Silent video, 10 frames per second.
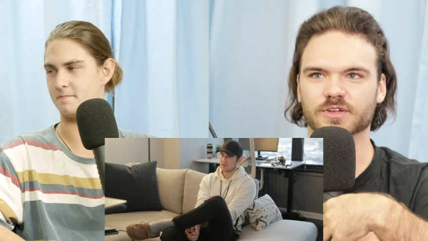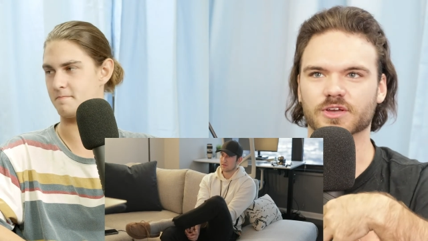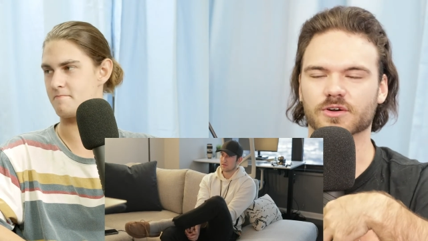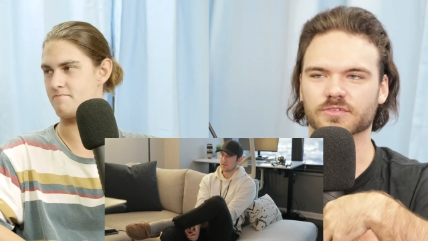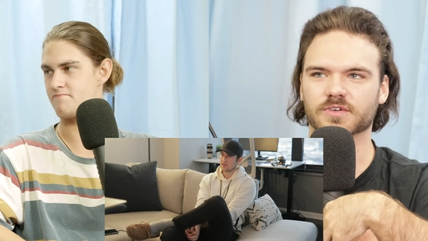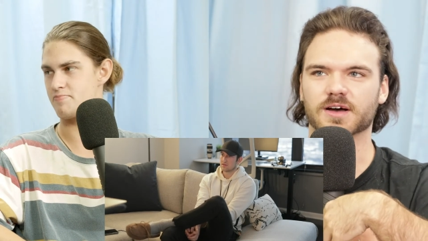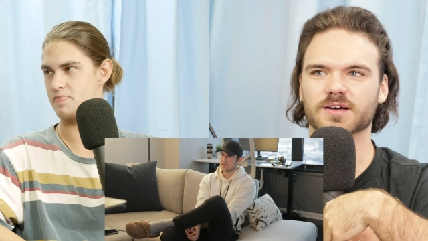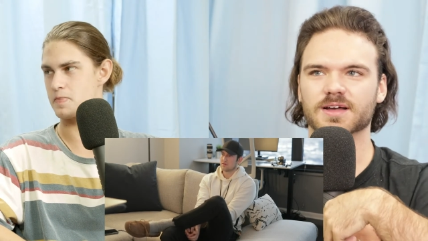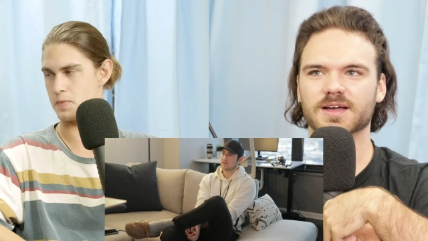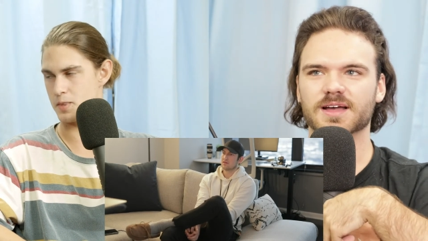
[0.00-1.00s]
Speaker 1: and videographer.
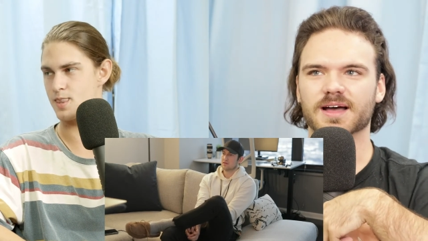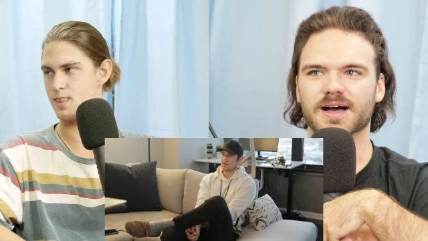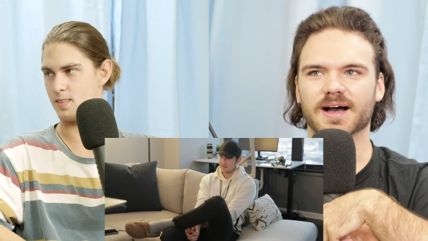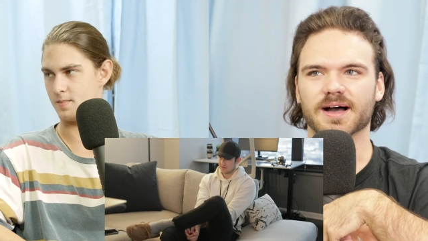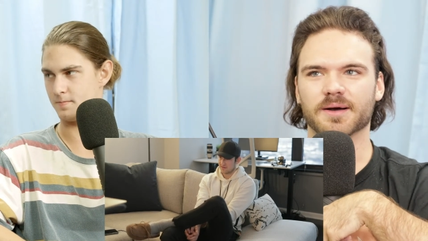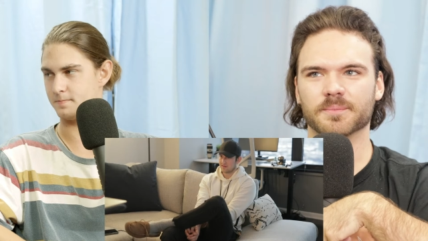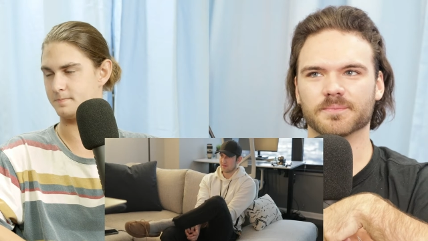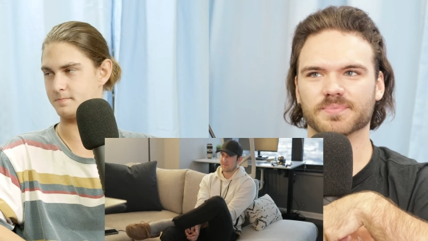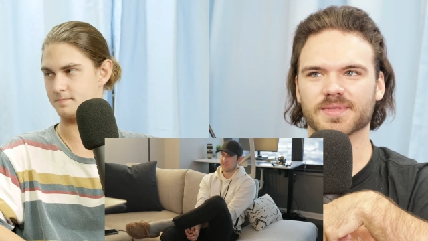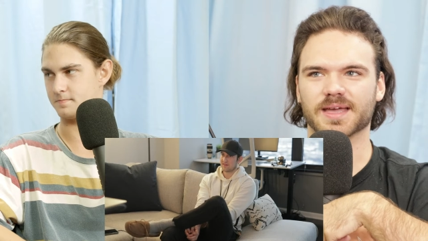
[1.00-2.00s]
Um,
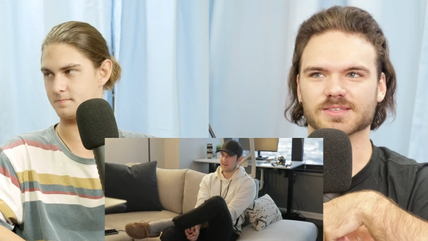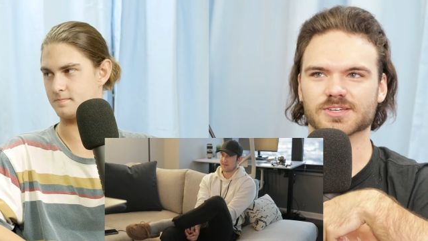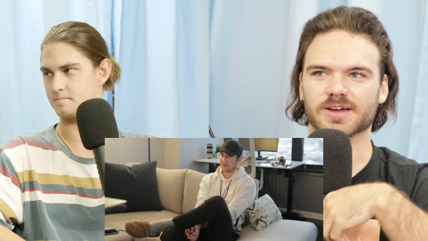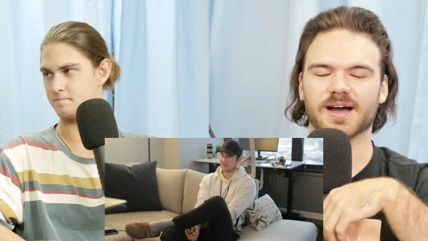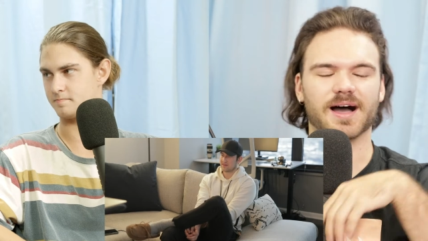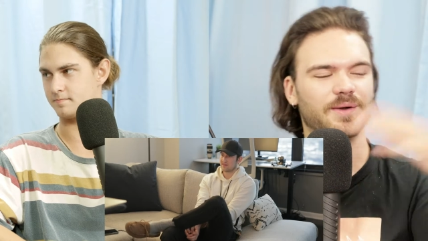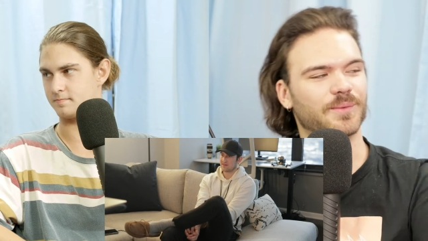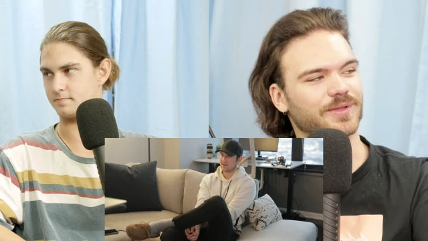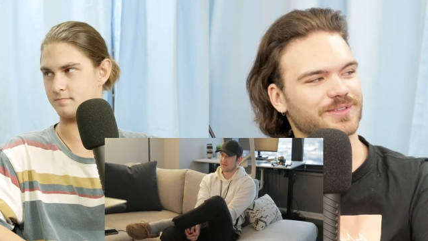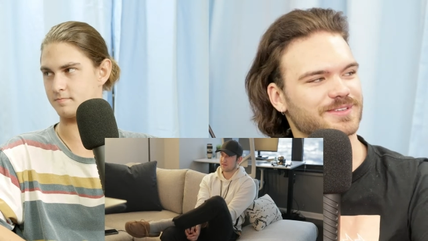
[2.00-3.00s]
Love that. And so I
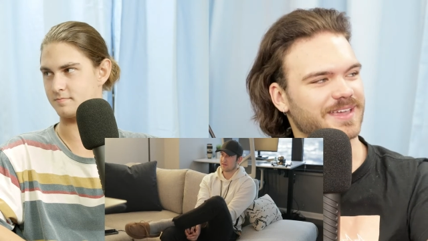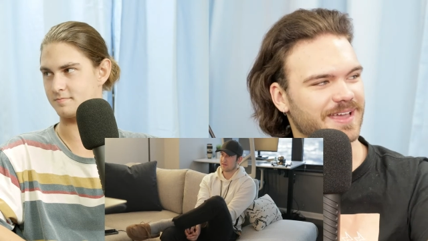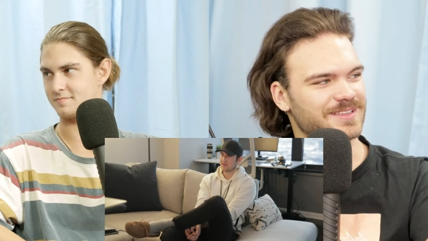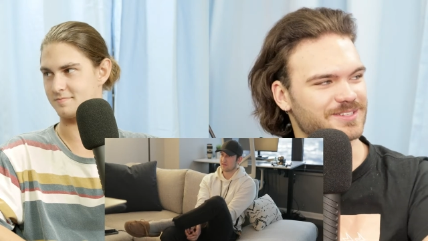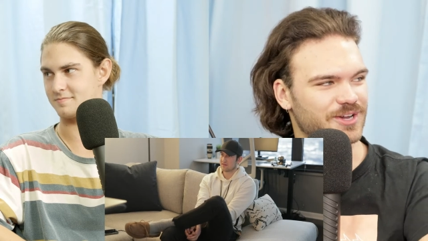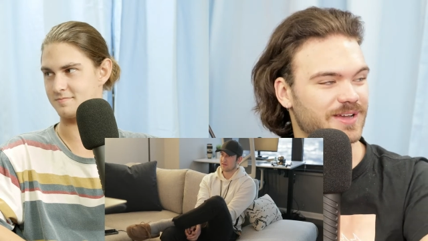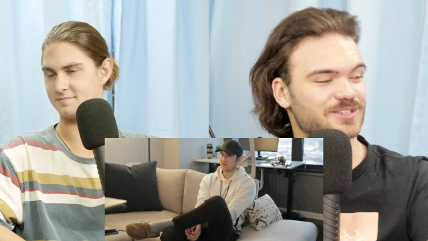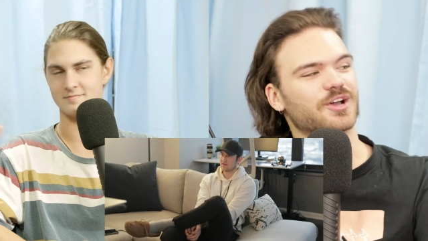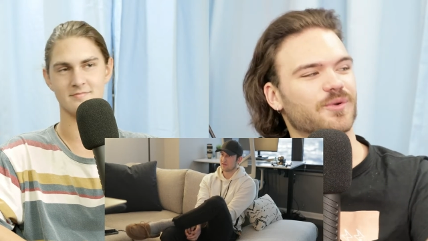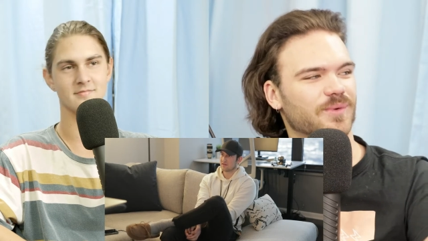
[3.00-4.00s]
want to get Joe, and
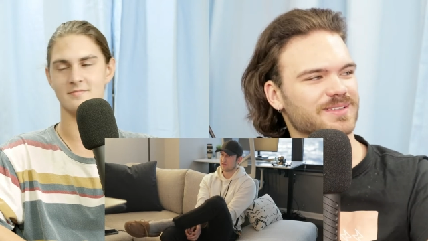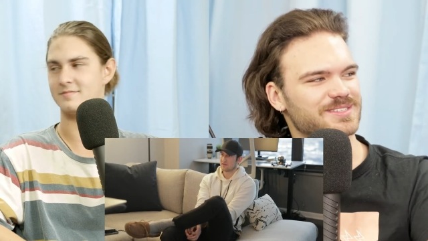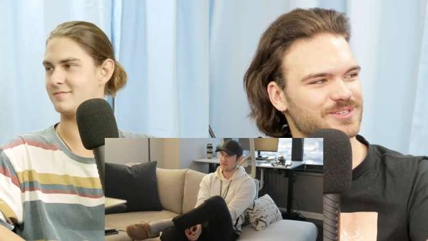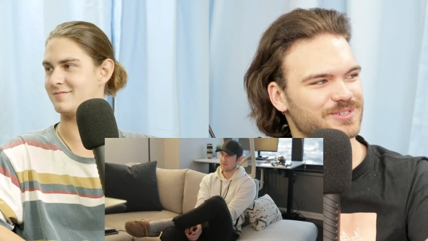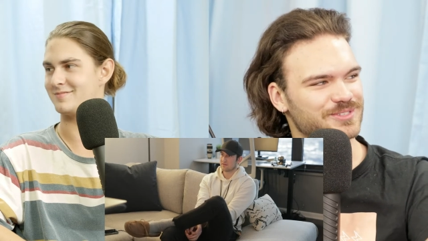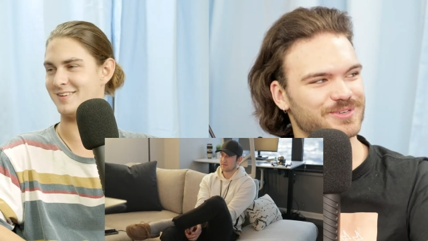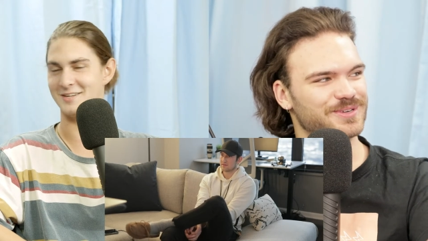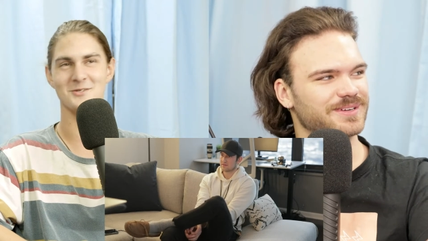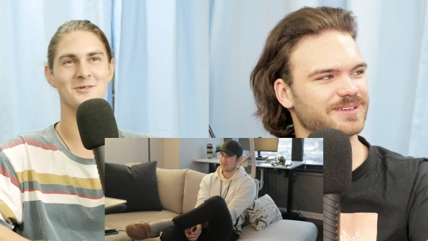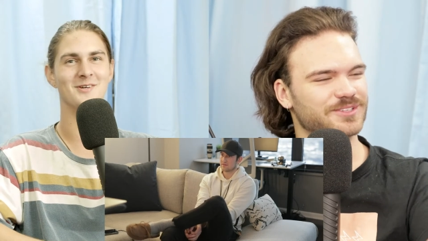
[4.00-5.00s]
Joe wants to do, I
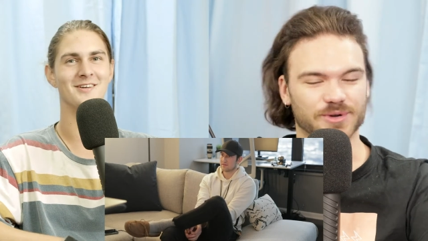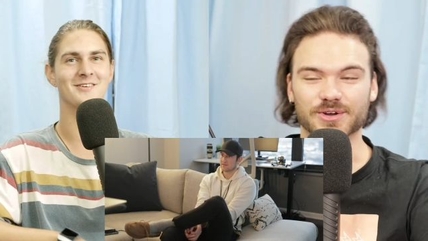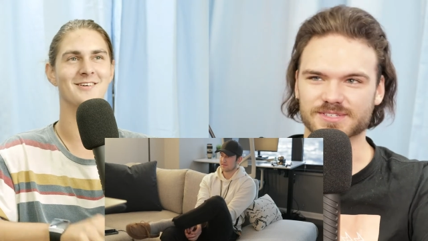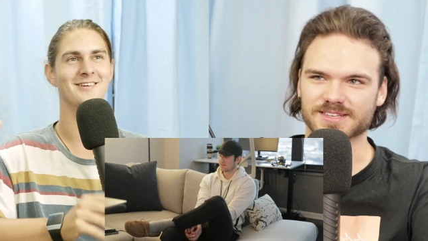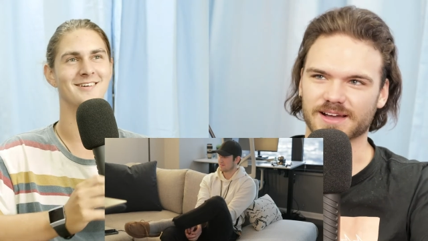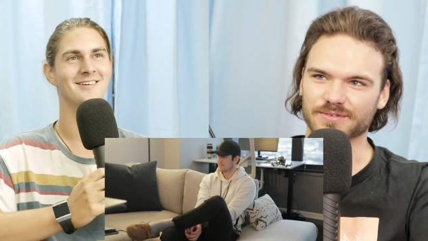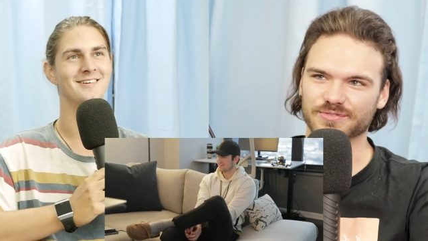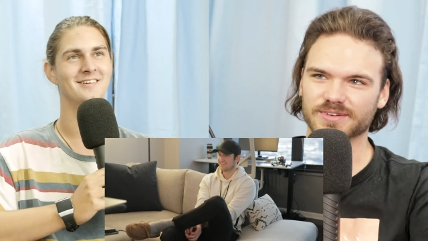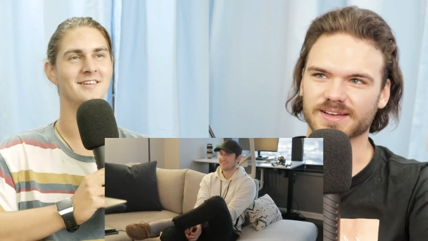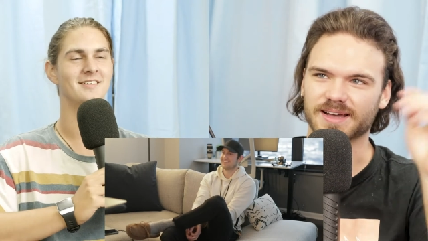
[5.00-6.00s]
do I drone do.
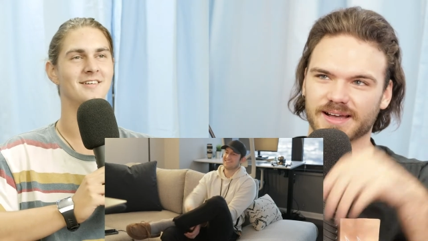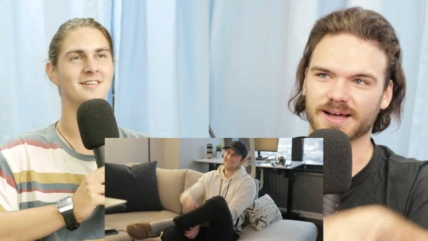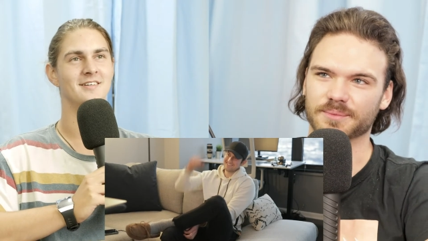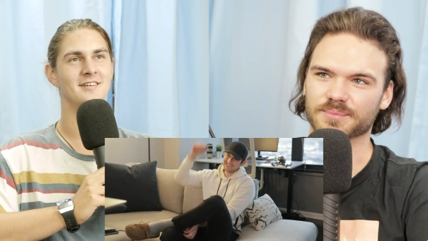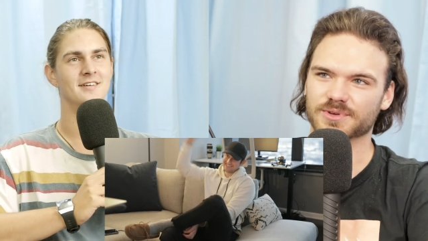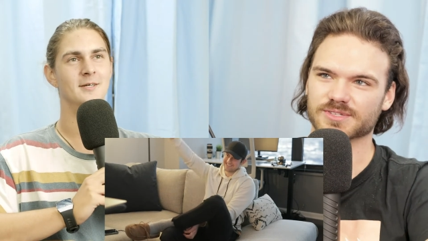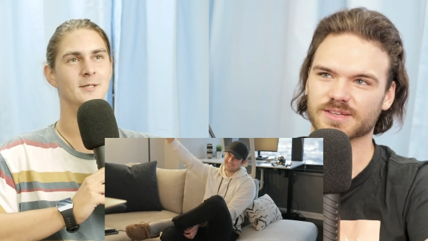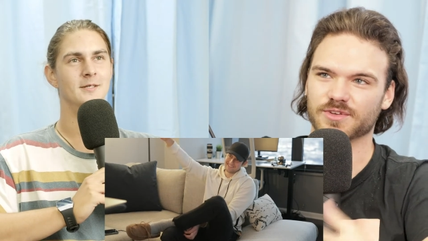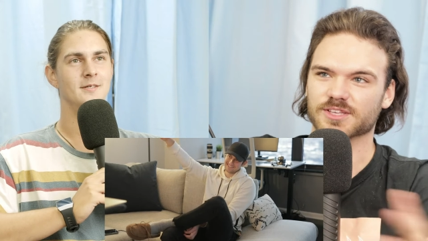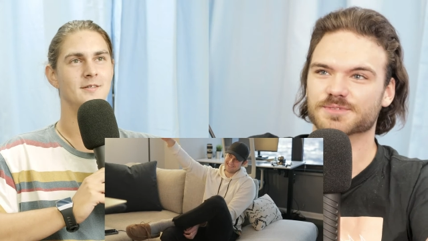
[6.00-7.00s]
stuff. Um, because
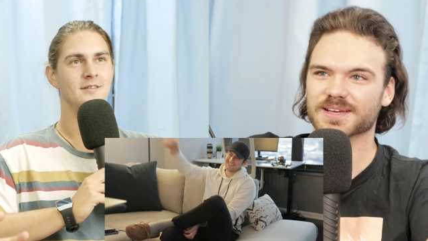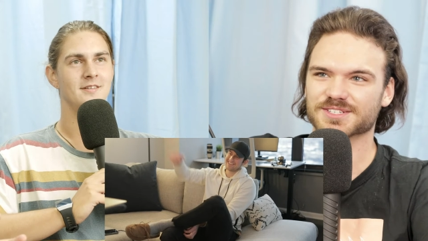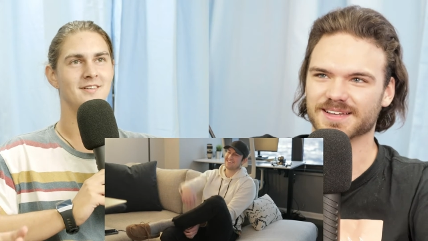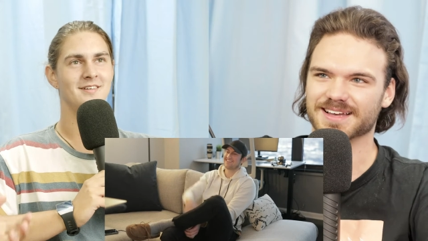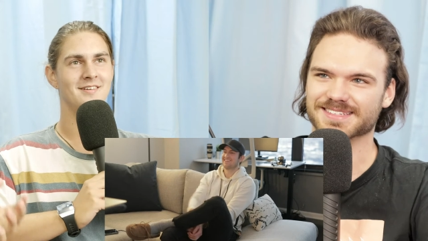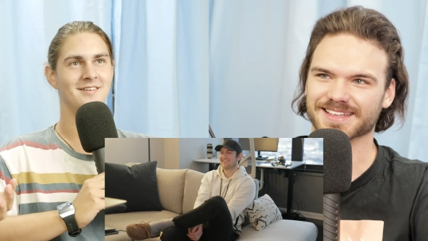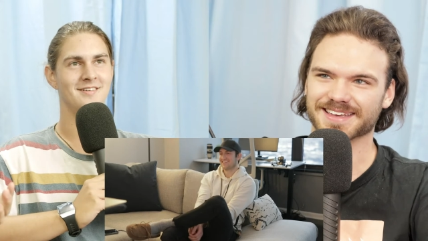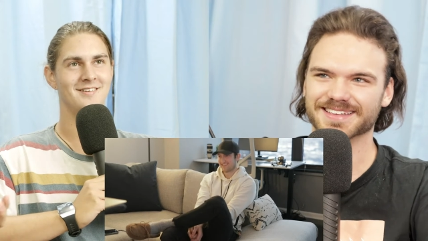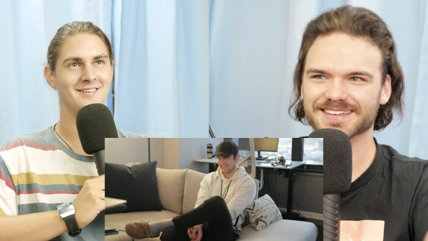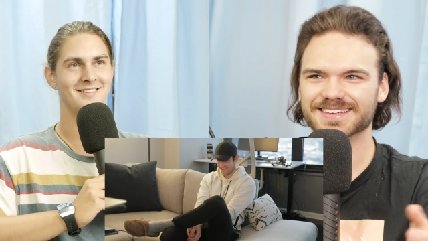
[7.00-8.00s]
if you can specialize in
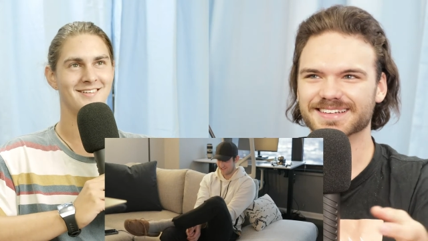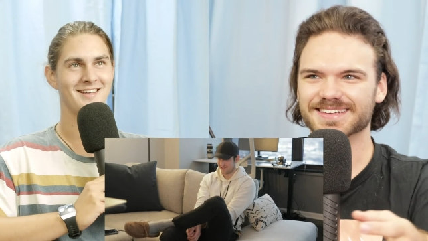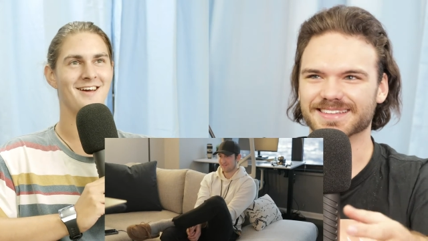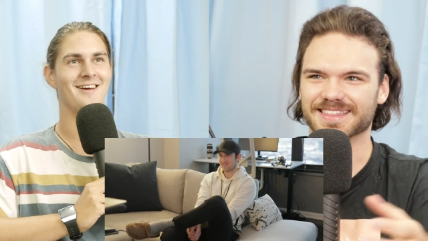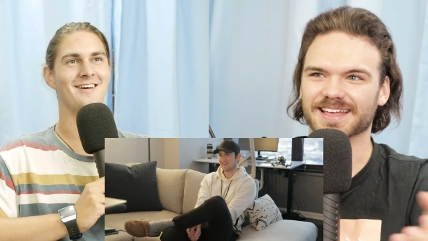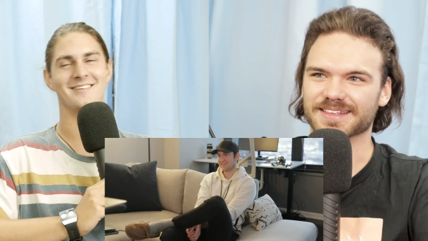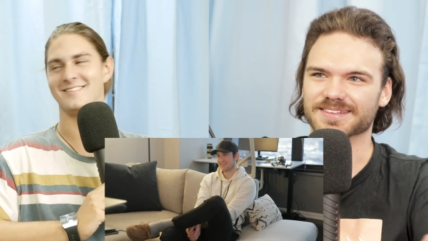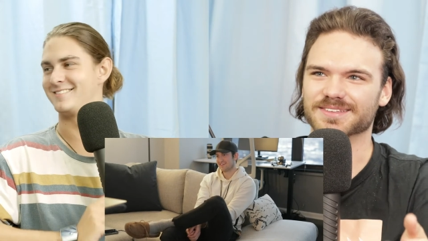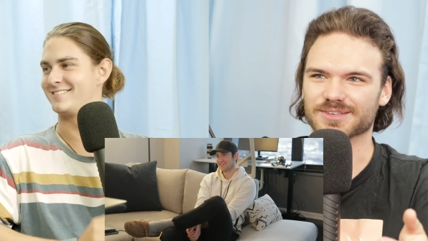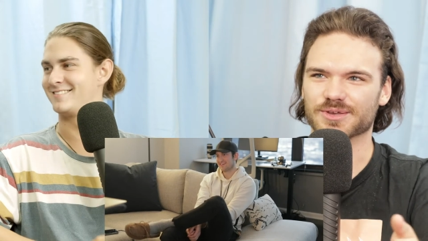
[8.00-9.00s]
it, yep. yeah.
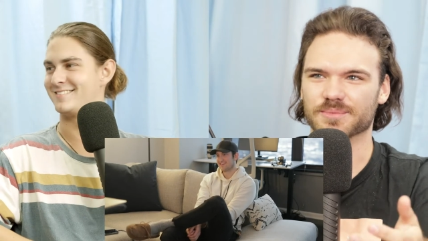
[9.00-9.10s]
then you